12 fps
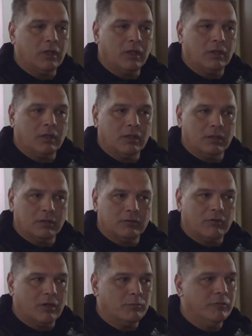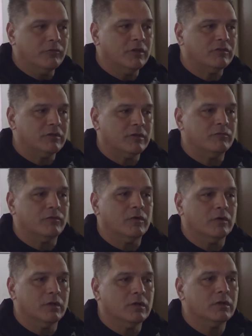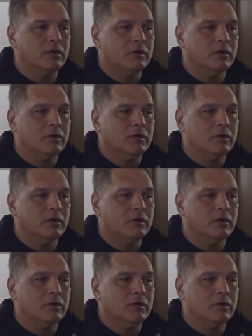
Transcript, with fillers: and uh, try to move this thing forward.